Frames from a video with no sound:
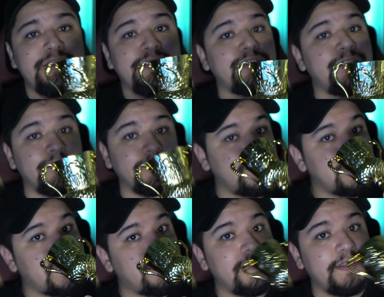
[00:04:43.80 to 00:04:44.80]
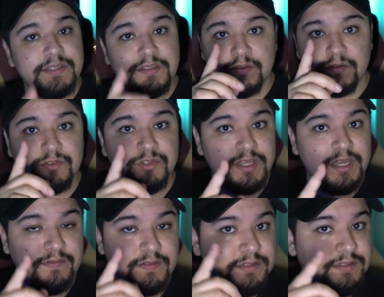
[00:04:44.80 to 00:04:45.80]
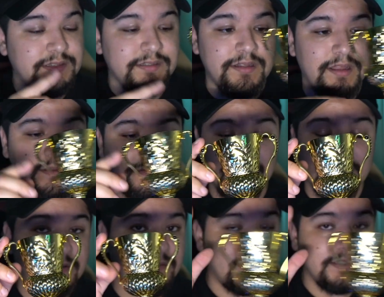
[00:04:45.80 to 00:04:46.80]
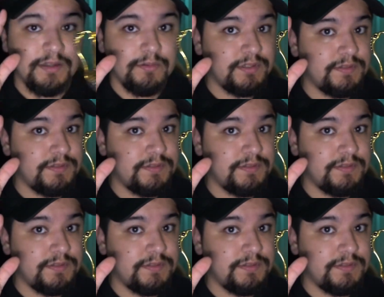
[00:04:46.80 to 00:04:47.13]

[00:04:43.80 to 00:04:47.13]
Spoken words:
so you don't drink out of this, so don't drink out of this. This is not good. That's not what it's